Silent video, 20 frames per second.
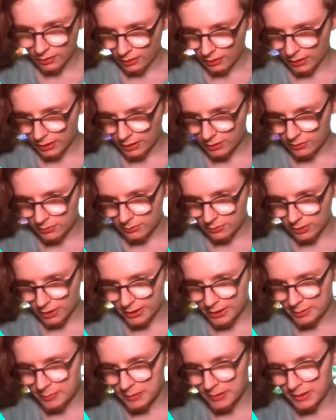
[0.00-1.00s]
I don't
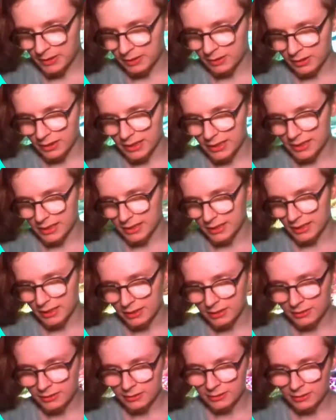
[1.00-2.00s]
like being late,
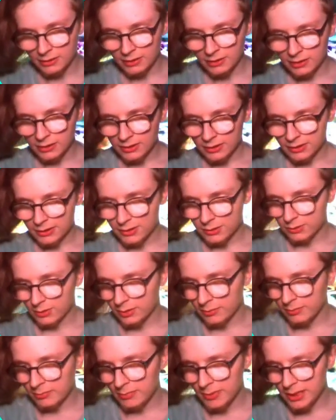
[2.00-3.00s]
so
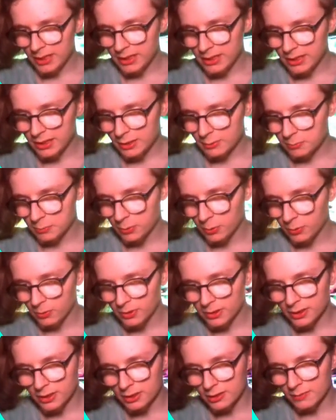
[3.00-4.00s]
I make it a
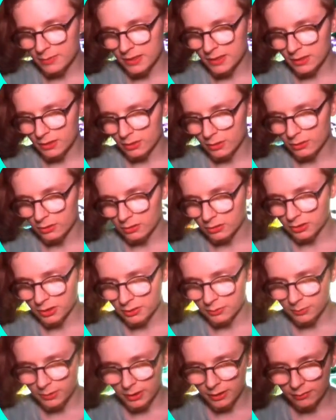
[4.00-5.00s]
point to be
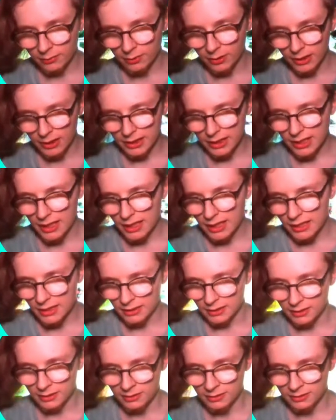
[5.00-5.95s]
early whenever I can.